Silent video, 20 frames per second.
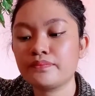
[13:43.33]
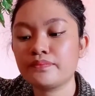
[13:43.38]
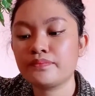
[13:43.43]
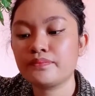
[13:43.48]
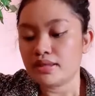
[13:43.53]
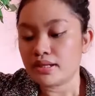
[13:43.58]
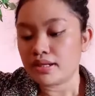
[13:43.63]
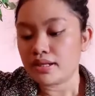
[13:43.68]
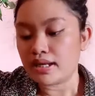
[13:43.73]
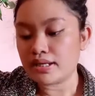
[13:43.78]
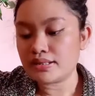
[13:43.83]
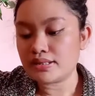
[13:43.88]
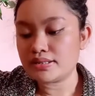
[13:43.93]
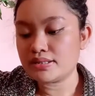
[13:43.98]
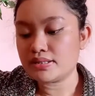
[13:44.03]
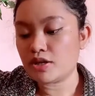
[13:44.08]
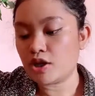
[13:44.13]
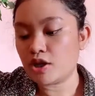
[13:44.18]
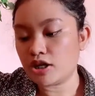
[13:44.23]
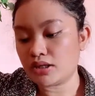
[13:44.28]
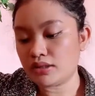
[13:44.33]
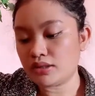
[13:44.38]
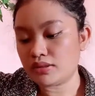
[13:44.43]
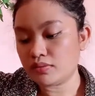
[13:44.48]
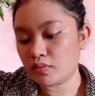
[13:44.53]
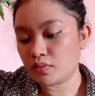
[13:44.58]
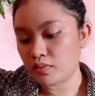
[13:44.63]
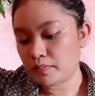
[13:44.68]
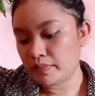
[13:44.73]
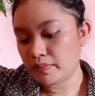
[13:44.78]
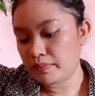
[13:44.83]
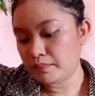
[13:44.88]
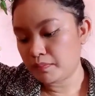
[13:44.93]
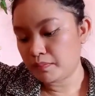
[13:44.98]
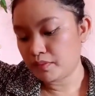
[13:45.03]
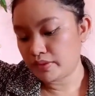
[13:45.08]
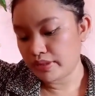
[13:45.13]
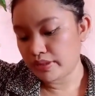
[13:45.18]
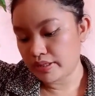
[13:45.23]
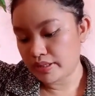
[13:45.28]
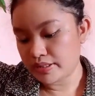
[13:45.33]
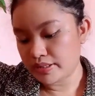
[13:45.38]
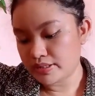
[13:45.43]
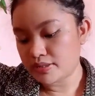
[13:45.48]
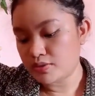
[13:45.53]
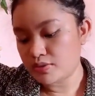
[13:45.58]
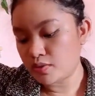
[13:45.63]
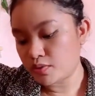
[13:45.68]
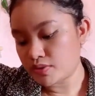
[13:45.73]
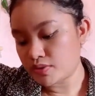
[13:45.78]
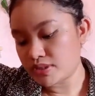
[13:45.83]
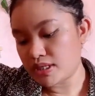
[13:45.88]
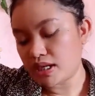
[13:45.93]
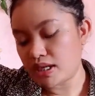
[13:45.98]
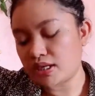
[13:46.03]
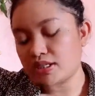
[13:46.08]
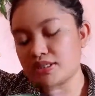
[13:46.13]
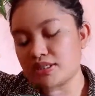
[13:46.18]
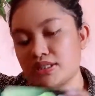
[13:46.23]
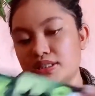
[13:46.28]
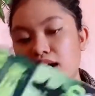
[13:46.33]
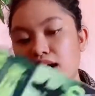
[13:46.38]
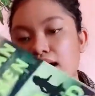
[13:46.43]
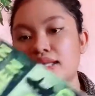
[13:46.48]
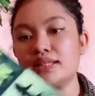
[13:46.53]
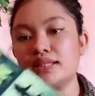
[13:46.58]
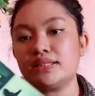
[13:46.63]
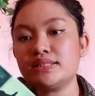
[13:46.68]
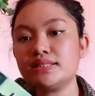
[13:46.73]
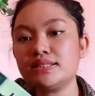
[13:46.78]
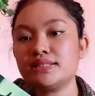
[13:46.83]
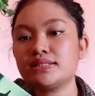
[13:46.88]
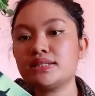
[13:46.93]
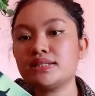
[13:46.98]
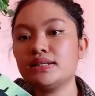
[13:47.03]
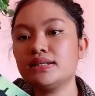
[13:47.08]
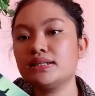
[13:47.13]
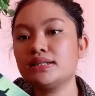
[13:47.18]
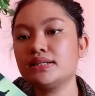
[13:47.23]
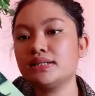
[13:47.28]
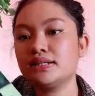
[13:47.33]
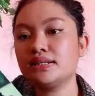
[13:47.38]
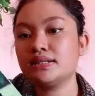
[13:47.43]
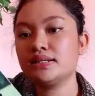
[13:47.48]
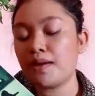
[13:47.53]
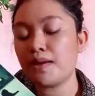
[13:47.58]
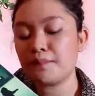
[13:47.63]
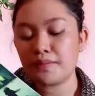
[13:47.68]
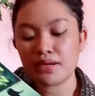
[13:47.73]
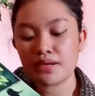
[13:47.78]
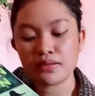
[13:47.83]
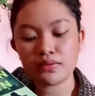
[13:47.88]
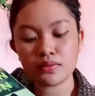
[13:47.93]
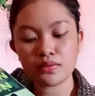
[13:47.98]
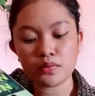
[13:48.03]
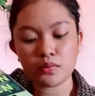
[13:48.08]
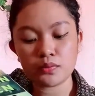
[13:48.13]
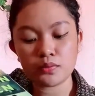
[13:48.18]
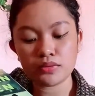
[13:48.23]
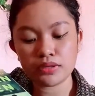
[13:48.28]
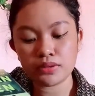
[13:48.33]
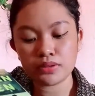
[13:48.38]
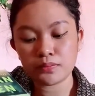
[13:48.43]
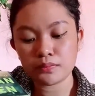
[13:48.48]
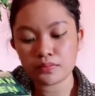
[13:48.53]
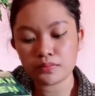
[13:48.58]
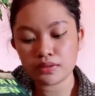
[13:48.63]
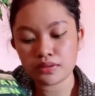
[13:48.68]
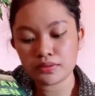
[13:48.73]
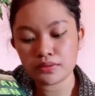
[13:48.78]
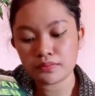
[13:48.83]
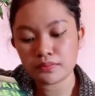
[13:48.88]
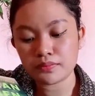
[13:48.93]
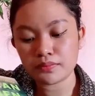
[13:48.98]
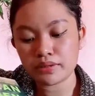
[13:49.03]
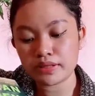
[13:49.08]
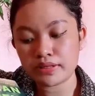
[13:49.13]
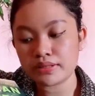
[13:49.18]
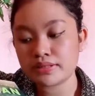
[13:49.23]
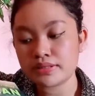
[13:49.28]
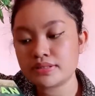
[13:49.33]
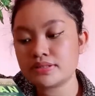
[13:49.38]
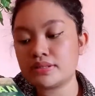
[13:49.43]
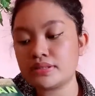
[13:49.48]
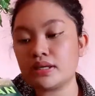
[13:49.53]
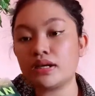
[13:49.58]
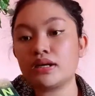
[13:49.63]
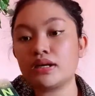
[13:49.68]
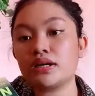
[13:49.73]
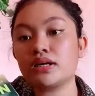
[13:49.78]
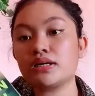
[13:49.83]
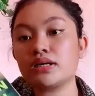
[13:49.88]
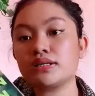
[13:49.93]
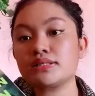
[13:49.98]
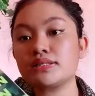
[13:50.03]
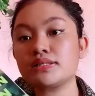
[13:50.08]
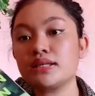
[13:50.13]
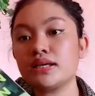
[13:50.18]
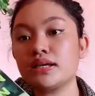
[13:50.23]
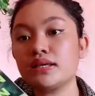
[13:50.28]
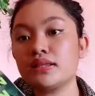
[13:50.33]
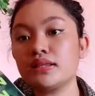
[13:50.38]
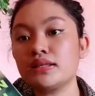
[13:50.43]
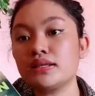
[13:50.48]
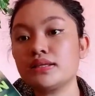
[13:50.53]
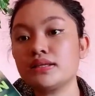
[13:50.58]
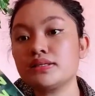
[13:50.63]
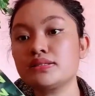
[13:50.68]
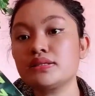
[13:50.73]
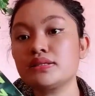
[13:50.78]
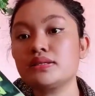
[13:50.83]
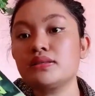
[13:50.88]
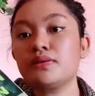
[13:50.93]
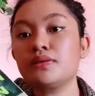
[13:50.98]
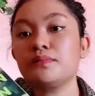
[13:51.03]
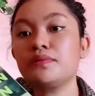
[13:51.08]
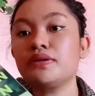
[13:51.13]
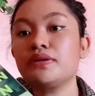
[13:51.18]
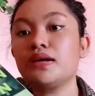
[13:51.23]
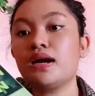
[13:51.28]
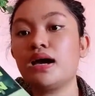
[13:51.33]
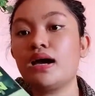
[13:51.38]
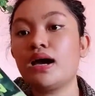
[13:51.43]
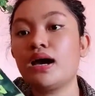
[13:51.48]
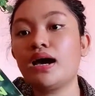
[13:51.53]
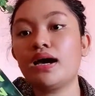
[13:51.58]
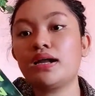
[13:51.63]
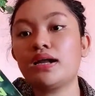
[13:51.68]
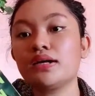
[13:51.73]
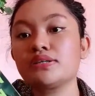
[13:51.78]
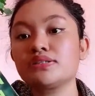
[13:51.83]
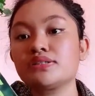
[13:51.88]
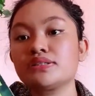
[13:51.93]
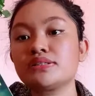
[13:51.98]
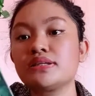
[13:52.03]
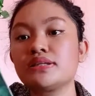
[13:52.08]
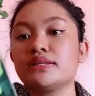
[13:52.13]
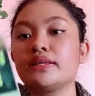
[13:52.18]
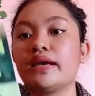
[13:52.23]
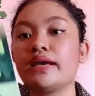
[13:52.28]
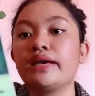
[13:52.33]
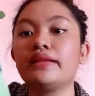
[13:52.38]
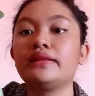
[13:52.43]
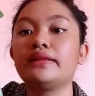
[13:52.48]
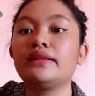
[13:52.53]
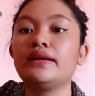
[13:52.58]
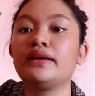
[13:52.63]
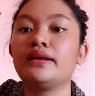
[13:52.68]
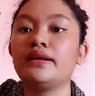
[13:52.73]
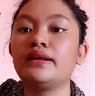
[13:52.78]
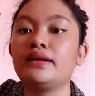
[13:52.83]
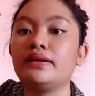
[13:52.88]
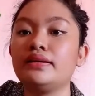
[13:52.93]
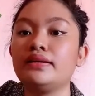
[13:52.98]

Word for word: The next Harlan Coben book is No Second Chance. Am I the only one who hates stickers like this? Tingnan mo, nakaharang siya sa title.